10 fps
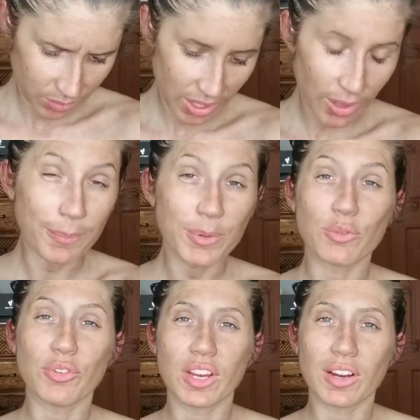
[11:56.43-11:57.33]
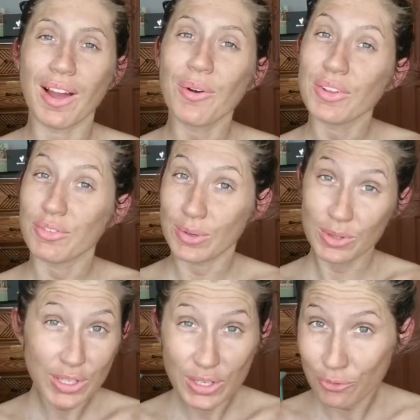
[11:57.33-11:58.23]
will help you figure out if you're
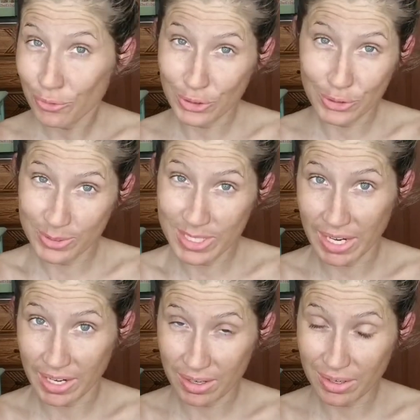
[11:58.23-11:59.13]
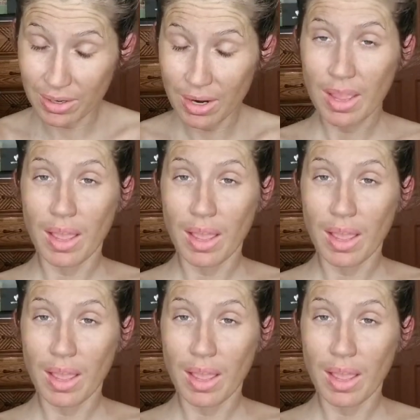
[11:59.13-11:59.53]
looking for a new tanner.